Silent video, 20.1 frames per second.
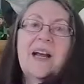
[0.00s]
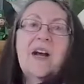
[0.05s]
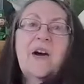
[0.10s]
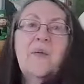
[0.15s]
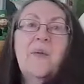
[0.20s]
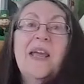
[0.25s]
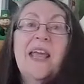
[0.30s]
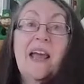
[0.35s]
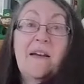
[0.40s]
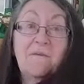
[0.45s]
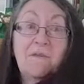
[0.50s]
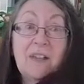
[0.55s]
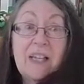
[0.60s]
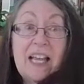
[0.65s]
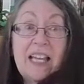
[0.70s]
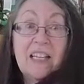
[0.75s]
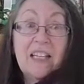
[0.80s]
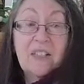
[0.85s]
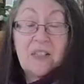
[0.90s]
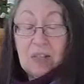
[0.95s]
We have
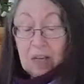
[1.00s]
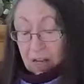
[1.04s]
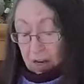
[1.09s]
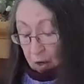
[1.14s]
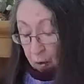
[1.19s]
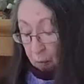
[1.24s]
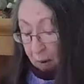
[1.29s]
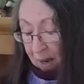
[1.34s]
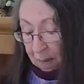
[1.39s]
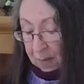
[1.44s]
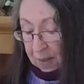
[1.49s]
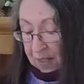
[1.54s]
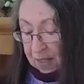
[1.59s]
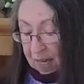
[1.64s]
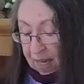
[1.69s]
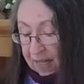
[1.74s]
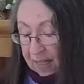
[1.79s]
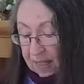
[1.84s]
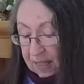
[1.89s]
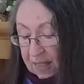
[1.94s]
links on our
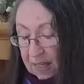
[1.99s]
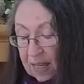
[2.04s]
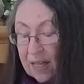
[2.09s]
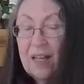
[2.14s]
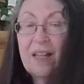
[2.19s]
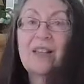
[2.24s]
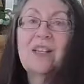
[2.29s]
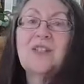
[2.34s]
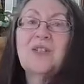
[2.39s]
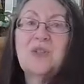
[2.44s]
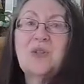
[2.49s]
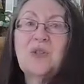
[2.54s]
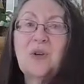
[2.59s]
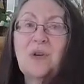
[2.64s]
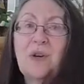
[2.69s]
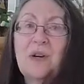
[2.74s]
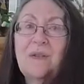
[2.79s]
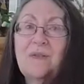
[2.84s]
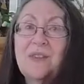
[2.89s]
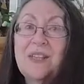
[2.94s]
website. The
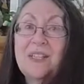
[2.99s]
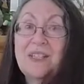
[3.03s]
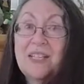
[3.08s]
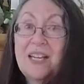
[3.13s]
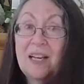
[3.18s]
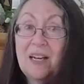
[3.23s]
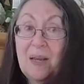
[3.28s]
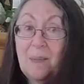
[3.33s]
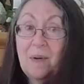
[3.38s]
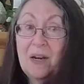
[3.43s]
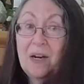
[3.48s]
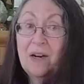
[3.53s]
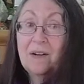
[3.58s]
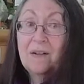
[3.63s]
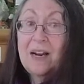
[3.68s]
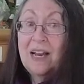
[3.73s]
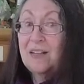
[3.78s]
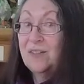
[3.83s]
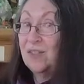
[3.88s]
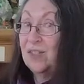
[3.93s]
story of the teddy bear
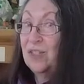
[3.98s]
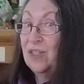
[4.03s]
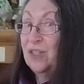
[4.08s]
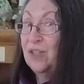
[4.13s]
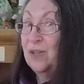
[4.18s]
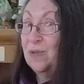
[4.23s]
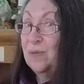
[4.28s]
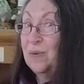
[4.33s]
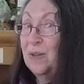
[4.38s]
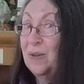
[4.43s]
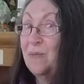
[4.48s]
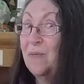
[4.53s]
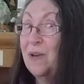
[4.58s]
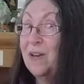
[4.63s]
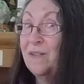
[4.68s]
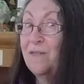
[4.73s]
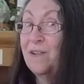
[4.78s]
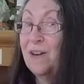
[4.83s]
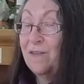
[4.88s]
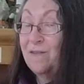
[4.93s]
has to do with one
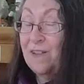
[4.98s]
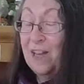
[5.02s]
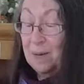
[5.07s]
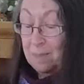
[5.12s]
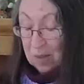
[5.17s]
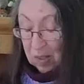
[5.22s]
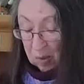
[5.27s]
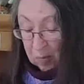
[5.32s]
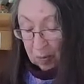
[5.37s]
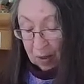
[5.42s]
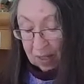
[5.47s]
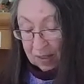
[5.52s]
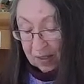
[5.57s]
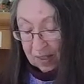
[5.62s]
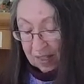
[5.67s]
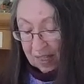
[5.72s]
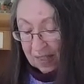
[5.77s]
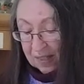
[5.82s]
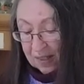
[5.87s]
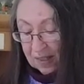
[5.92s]
of our famous
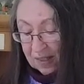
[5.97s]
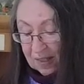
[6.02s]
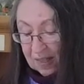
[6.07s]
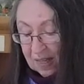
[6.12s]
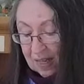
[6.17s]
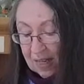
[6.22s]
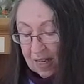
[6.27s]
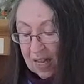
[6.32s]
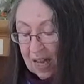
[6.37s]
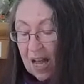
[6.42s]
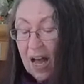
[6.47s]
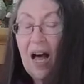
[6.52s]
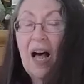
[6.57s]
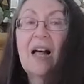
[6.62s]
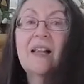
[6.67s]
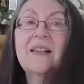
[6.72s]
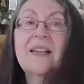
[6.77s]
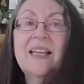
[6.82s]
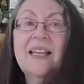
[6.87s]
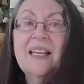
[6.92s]
presidents.
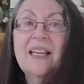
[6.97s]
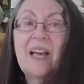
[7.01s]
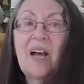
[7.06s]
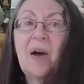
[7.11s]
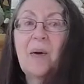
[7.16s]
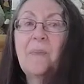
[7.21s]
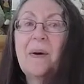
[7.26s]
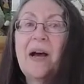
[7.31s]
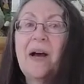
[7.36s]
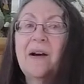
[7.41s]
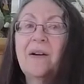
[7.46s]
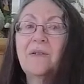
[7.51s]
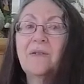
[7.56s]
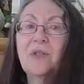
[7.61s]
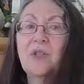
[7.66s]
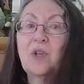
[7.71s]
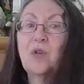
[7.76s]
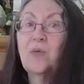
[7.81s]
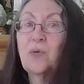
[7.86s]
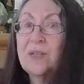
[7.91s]
A link
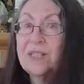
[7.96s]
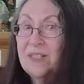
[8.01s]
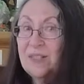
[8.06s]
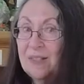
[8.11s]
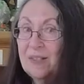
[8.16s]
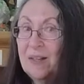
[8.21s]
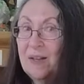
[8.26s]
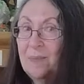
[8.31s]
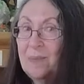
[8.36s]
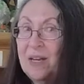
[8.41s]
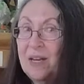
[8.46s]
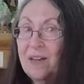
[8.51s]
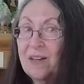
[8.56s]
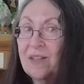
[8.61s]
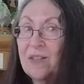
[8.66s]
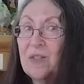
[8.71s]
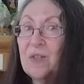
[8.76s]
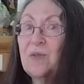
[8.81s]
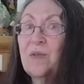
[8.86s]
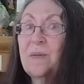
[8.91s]
about grizzly
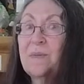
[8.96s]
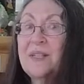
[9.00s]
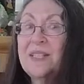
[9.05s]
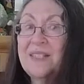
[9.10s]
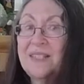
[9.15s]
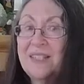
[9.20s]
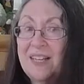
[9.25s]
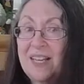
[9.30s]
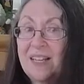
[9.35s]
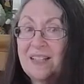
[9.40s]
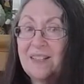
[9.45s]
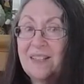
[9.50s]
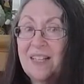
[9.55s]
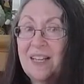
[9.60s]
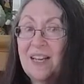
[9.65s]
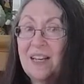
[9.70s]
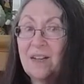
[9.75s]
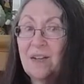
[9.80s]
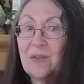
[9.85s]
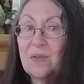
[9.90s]
bears from the San
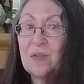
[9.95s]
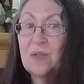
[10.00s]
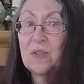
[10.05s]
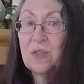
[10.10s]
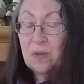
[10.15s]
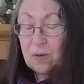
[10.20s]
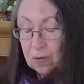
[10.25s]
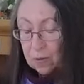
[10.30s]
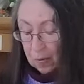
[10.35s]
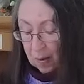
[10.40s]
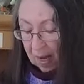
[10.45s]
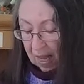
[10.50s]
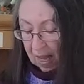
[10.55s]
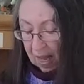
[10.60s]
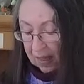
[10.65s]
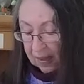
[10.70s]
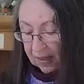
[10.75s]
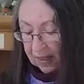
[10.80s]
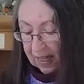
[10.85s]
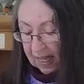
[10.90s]
Diego Zoo.
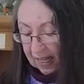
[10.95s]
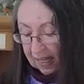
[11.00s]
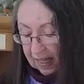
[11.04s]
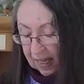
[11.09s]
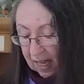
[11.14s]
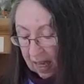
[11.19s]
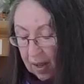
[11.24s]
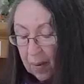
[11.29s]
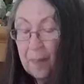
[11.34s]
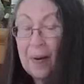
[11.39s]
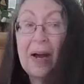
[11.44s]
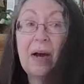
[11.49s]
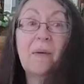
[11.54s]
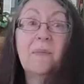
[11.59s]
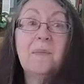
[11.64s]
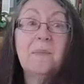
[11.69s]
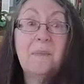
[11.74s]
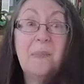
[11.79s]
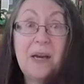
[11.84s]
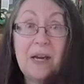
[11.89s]
A link
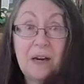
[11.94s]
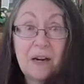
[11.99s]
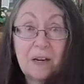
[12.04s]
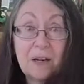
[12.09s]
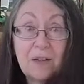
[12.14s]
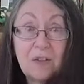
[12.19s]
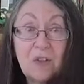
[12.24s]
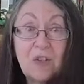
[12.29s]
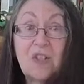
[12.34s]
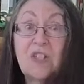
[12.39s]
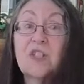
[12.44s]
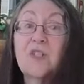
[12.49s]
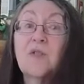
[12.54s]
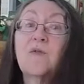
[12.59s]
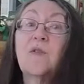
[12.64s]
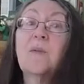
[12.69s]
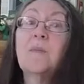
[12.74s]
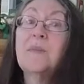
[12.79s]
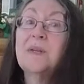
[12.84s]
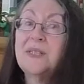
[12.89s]
about bears just
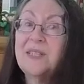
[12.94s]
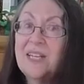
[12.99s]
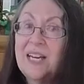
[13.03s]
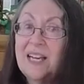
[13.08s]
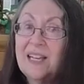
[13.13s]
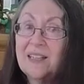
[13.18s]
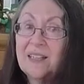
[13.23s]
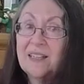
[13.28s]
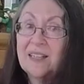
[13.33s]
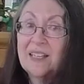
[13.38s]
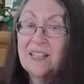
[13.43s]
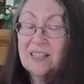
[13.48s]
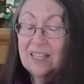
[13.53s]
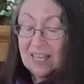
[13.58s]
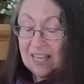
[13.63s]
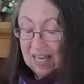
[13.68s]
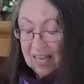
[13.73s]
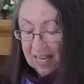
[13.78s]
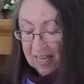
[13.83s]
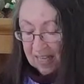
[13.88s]
from Botanica
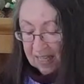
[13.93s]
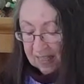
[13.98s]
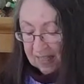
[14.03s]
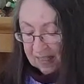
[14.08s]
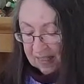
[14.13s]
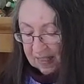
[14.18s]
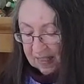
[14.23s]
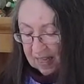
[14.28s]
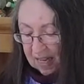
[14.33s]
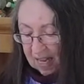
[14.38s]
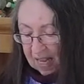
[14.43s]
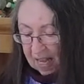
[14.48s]
Kids.